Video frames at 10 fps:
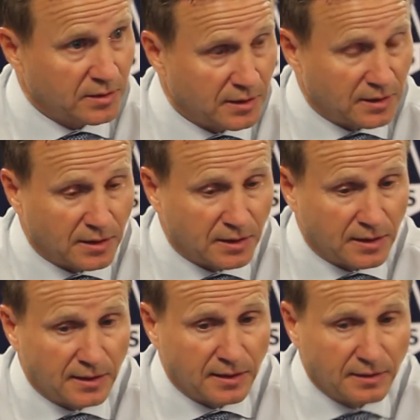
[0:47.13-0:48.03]

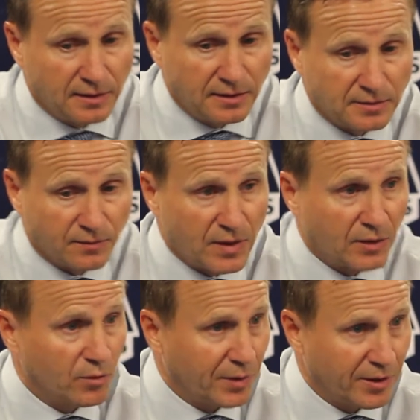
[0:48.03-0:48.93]
and he's a
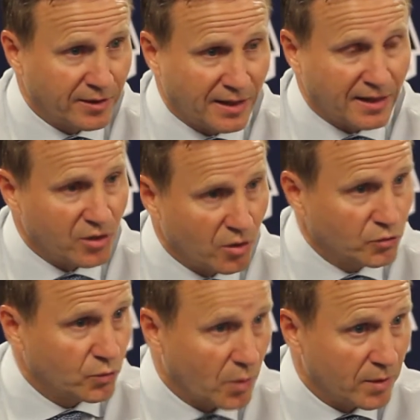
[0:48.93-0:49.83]
veteran player. He kind of
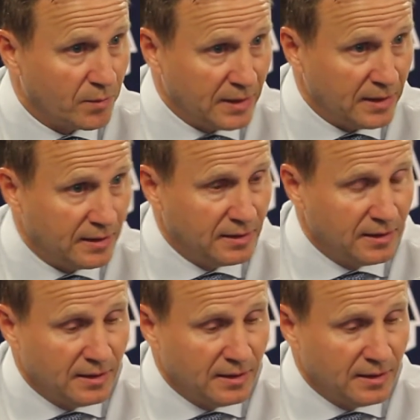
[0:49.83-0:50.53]
knows where to be.